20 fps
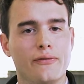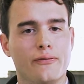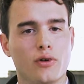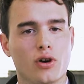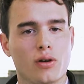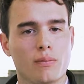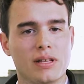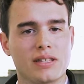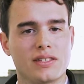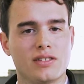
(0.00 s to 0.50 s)
The
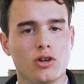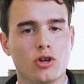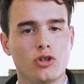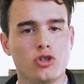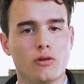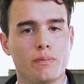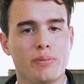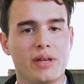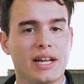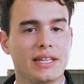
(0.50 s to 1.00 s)
machine
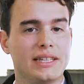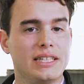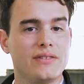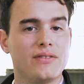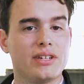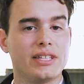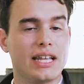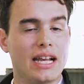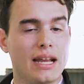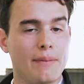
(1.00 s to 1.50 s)

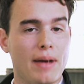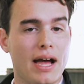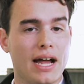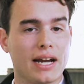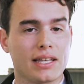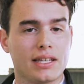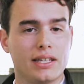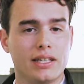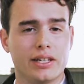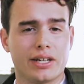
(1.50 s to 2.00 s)
operating
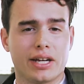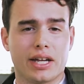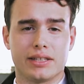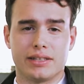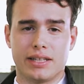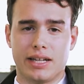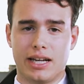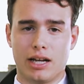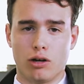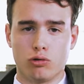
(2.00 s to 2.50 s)
information,
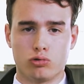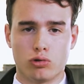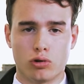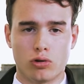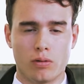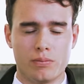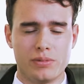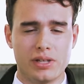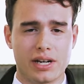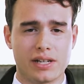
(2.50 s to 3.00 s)
from
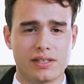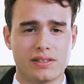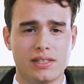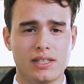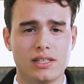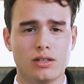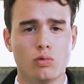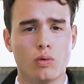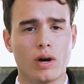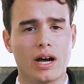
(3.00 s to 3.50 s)
residual
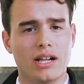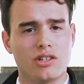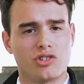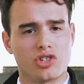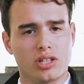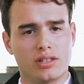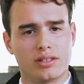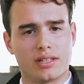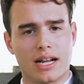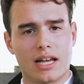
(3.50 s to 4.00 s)
range
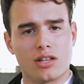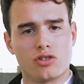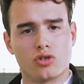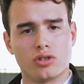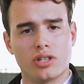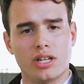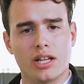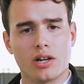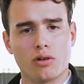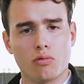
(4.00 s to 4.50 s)
to
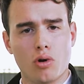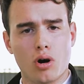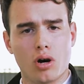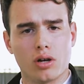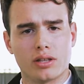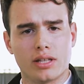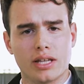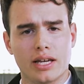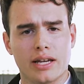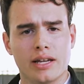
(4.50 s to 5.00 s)
wheel
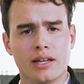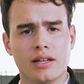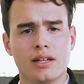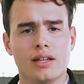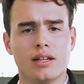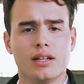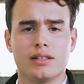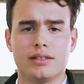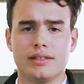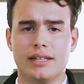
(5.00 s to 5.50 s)
centering,
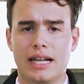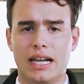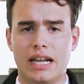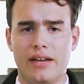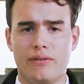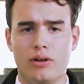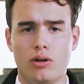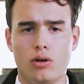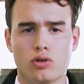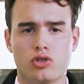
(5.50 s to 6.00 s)
from speed
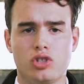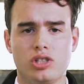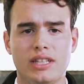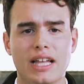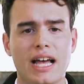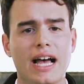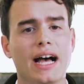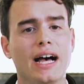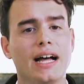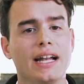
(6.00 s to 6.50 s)
to
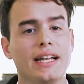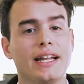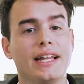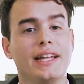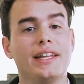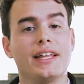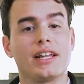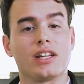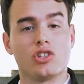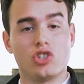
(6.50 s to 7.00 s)
energy
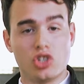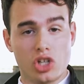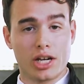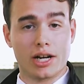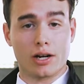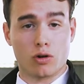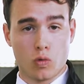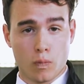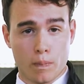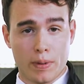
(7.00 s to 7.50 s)
recovered
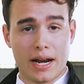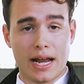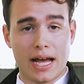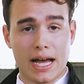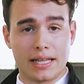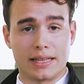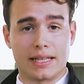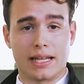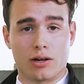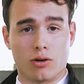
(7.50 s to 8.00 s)
from
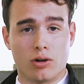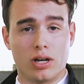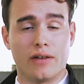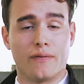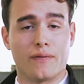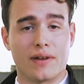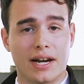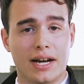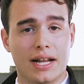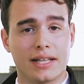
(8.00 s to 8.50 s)

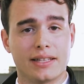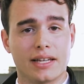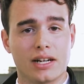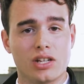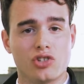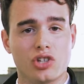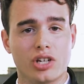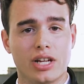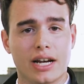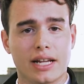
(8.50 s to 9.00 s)
regenerative
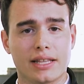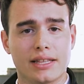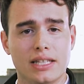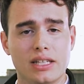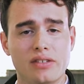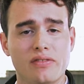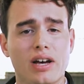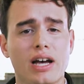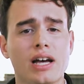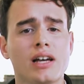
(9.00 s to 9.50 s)
braking,
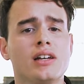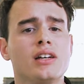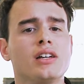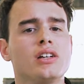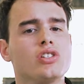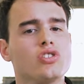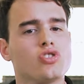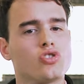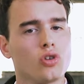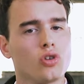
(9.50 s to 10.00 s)
is available